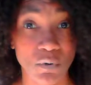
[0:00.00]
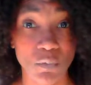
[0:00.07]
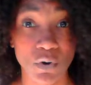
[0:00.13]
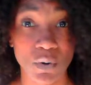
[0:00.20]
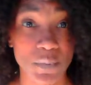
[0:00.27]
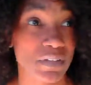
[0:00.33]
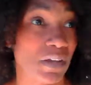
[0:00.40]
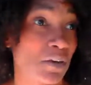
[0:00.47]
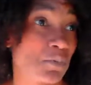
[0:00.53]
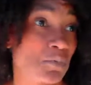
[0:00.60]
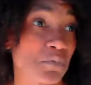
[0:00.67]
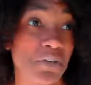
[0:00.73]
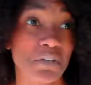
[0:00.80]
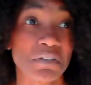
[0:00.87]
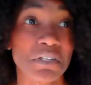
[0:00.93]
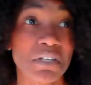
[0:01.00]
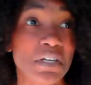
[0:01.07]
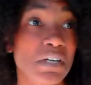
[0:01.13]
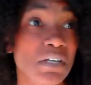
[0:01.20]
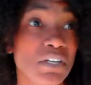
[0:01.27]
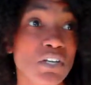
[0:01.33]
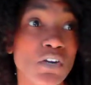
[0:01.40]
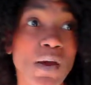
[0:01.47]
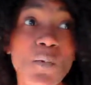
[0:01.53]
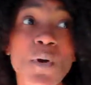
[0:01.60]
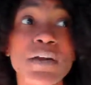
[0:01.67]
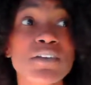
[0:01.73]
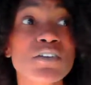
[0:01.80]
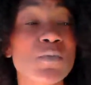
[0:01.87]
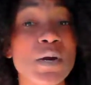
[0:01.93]
A woman that, well, I
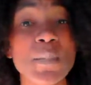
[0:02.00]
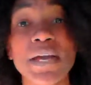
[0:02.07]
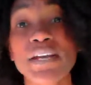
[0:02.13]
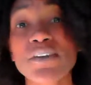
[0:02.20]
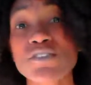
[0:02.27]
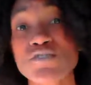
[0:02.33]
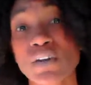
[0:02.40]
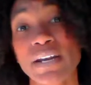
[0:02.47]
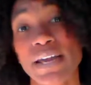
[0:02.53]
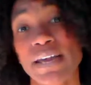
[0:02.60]
wanted to wear my hair straight.